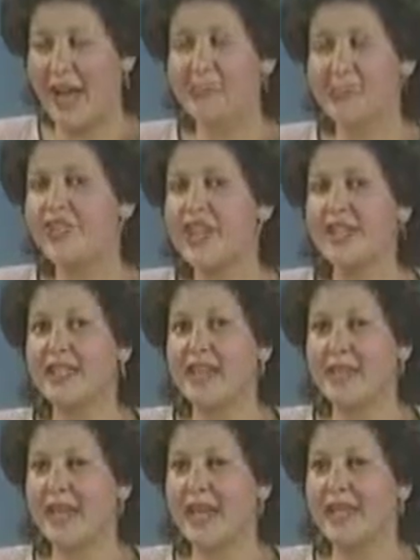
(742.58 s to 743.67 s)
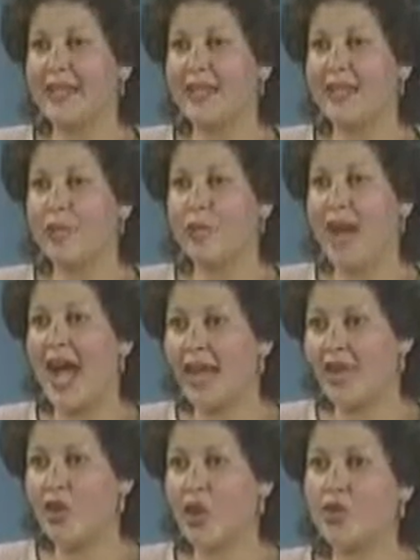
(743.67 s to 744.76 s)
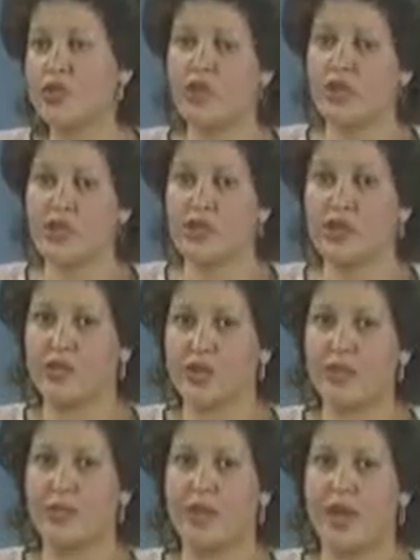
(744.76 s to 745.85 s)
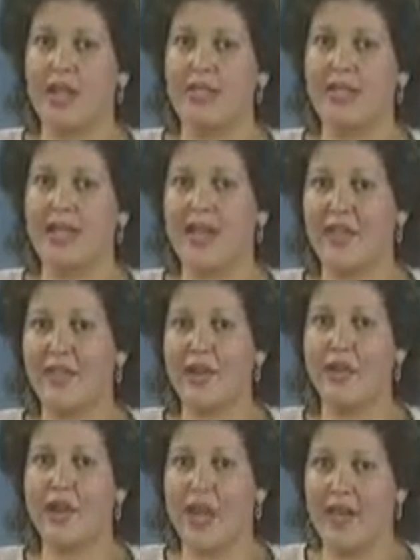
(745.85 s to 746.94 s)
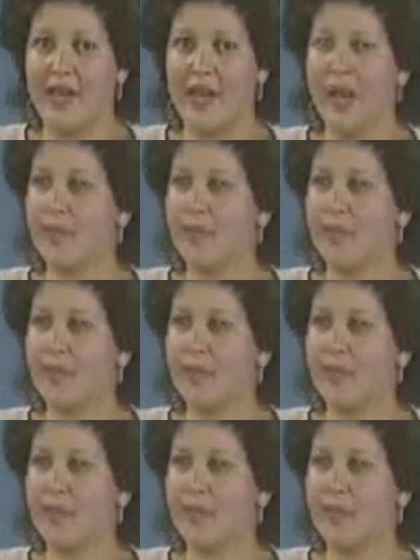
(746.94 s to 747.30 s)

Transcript: been reading them, and I know the Trilogical Enterprises, how they work, how they operate.